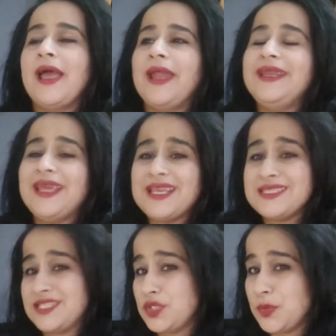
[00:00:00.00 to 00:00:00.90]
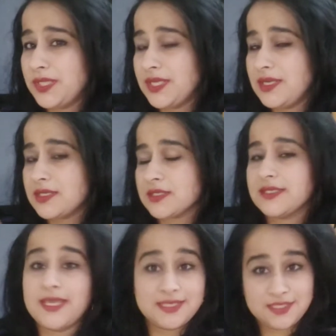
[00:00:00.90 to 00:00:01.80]
And can I sit with it?
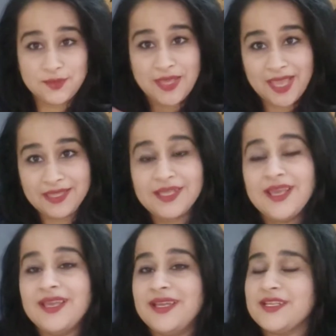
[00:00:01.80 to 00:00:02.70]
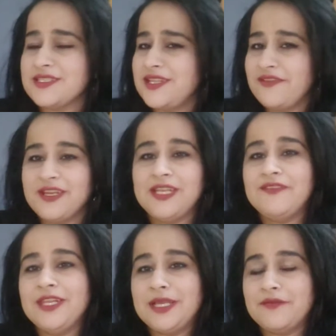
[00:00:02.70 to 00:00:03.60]
Yes, you can. It is definitely
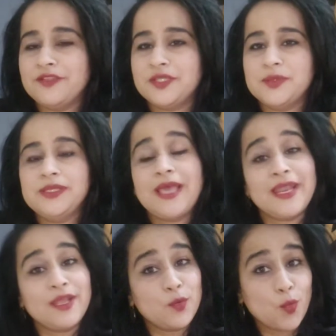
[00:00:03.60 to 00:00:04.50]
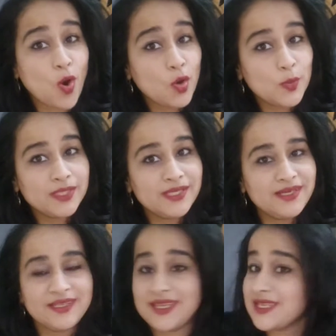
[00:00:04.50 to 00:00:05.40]
very comfortable. Can I walk with
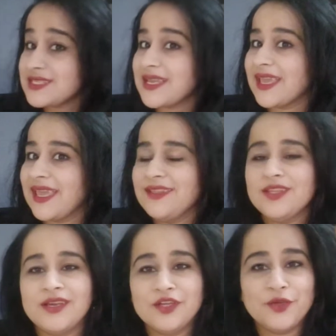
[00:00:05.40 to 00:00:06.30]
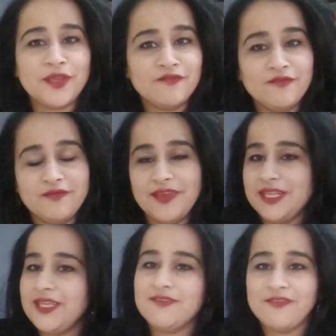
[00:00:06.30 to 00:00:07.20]
it? Yes, again, you can
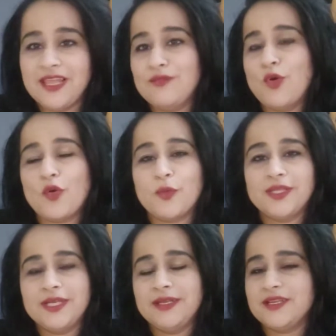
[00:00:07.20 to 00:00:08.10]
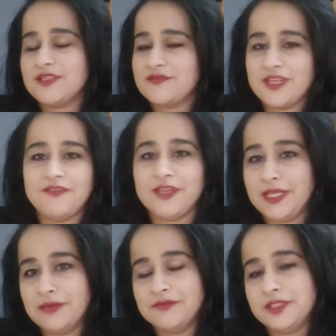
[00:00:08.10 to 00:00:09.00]
very well walk with it. It is very very
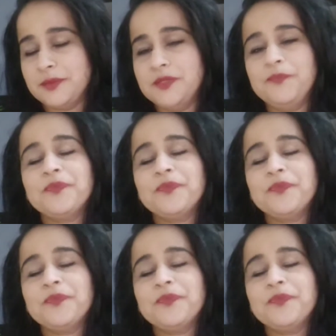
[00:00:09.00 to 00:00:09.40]
comfortable.